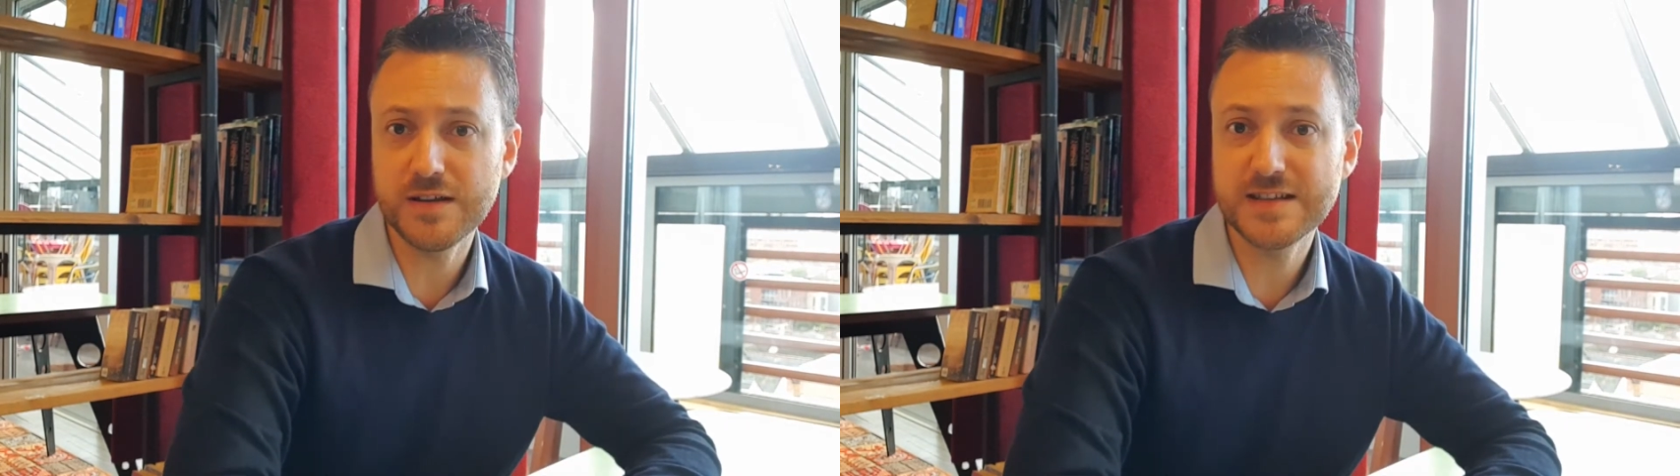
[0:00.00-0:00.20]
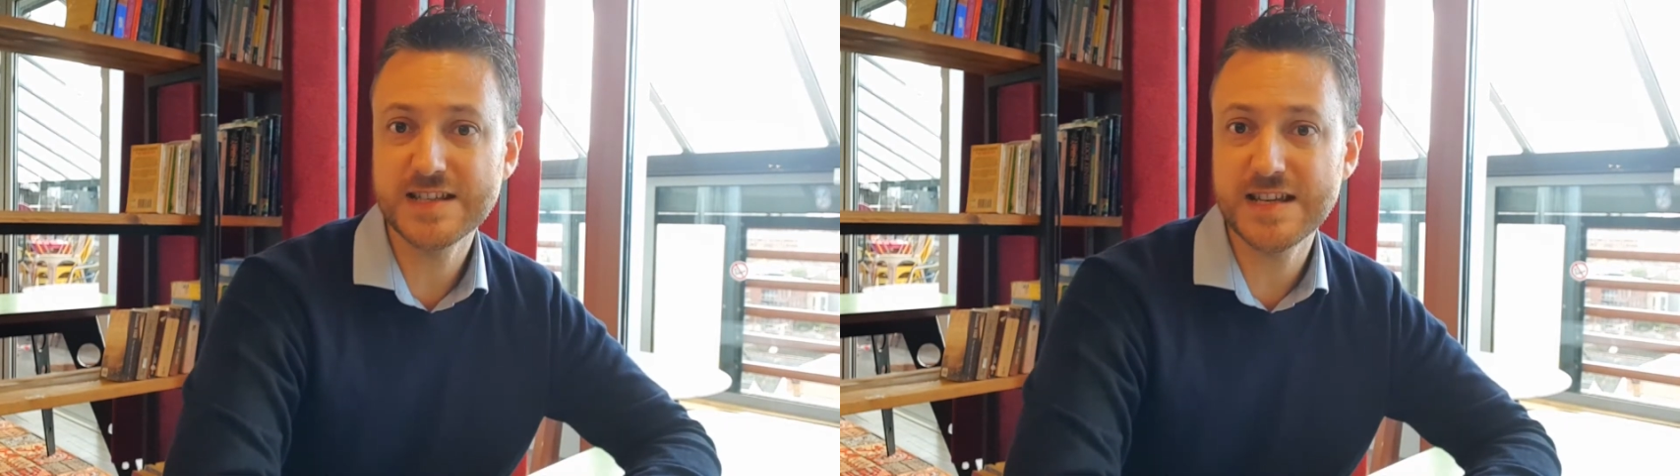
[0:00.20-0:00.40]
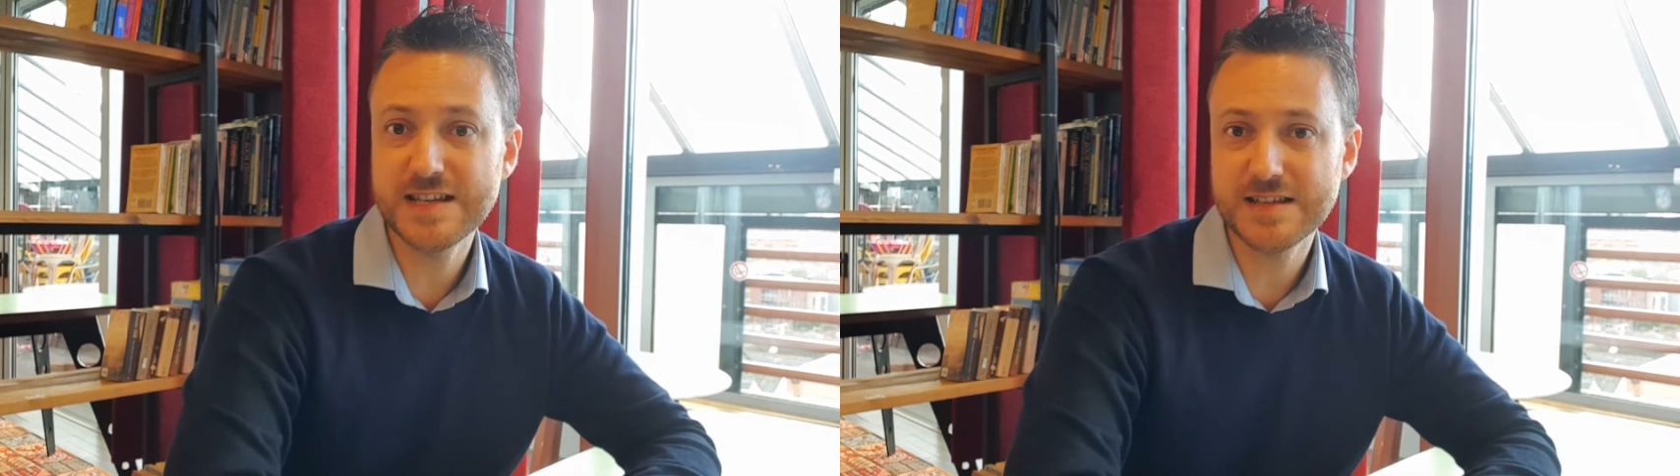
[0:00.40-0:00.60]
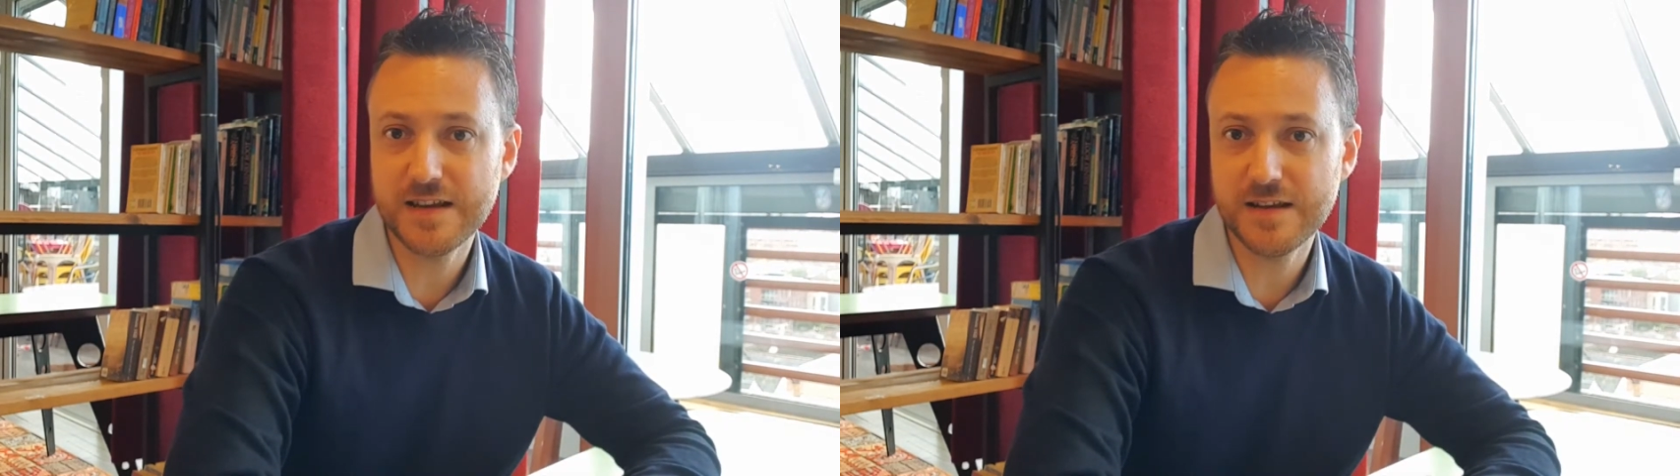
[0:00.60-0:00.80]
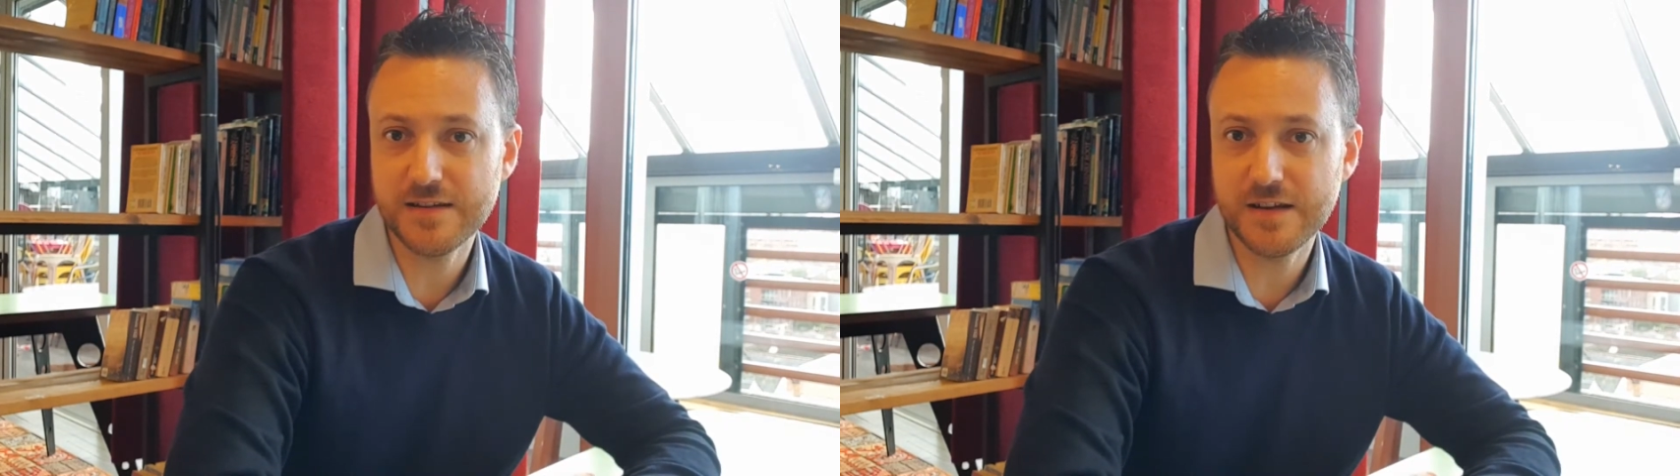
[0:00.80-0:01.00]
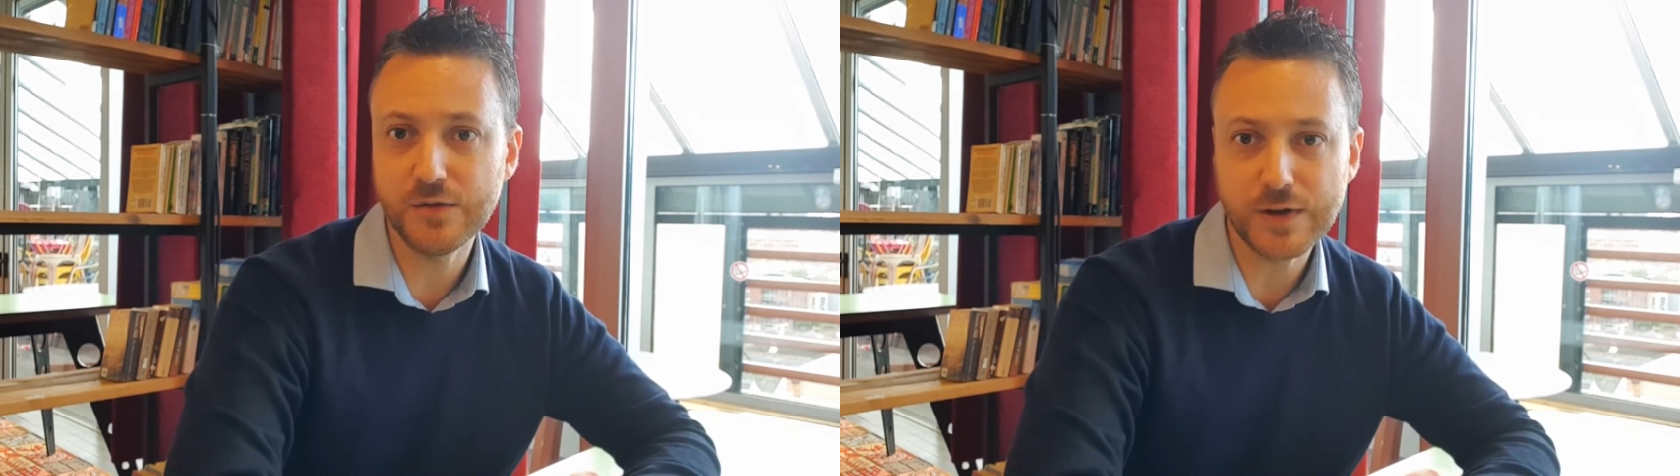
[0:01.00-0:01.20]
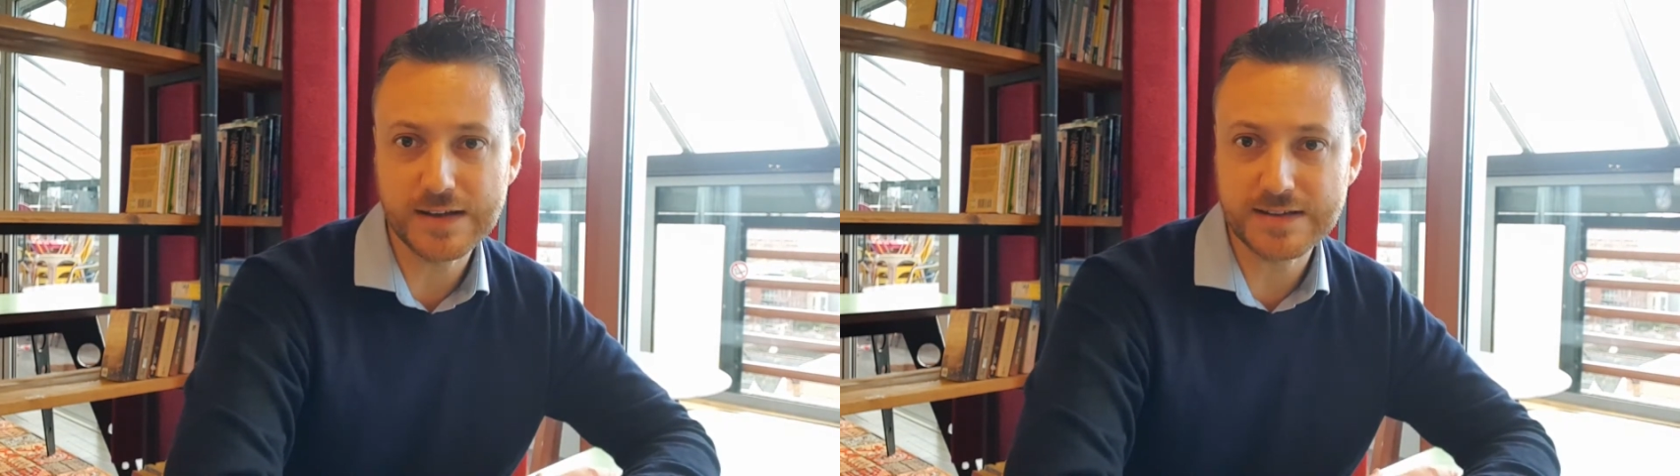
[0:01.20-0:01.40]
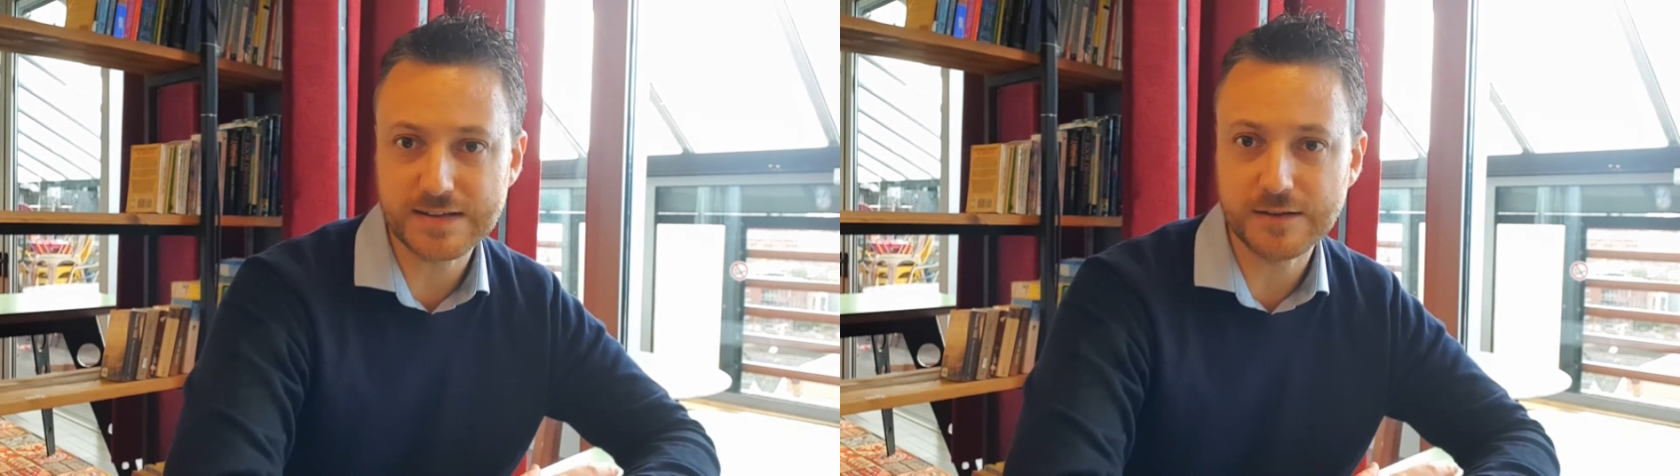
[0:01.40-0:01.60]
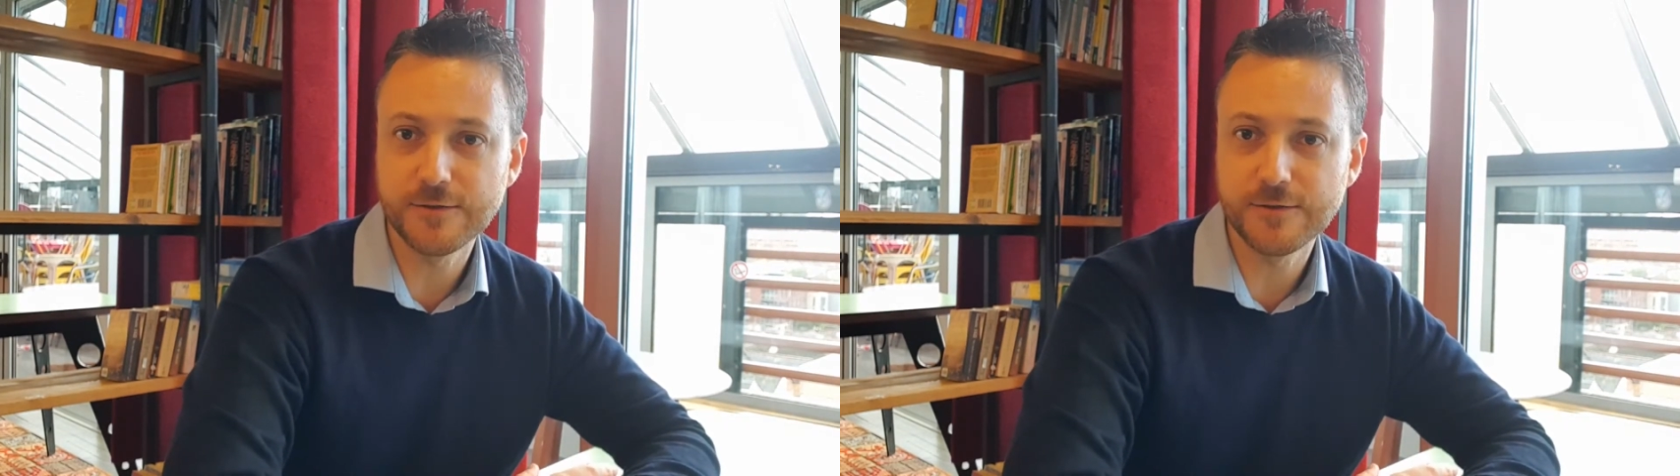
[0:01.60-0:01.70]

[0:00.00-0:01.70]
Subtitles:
6 degrees.